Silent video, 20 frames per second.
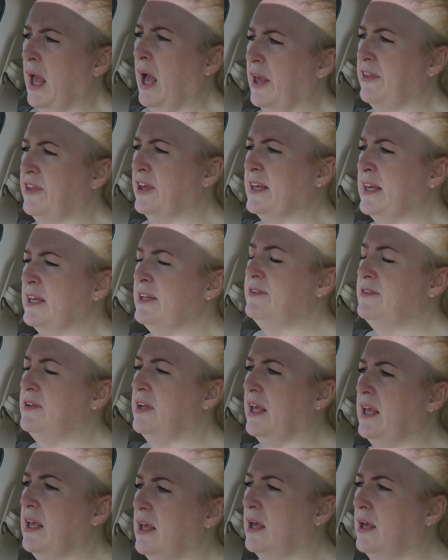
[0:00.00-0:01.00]
I think
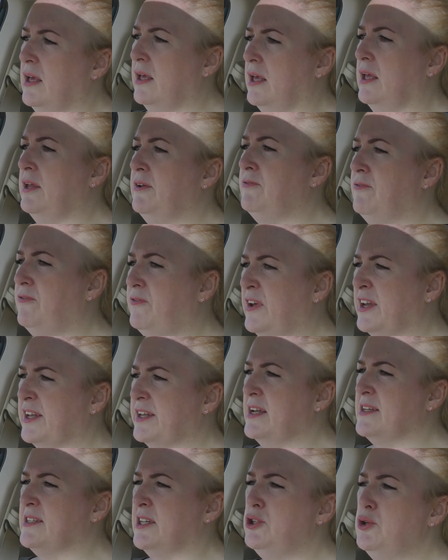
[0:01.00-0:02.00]
in in
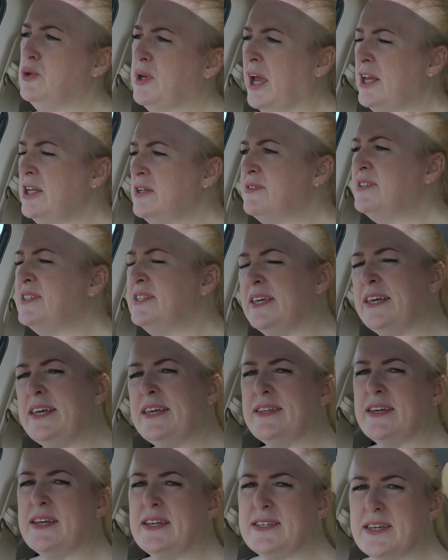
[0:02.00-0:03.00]
fitness, and you kind of
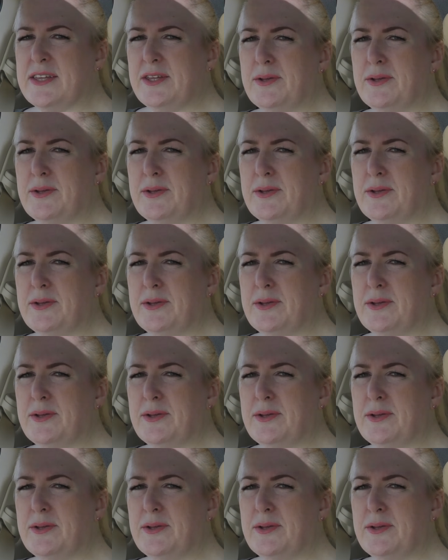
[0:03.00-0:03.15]
see this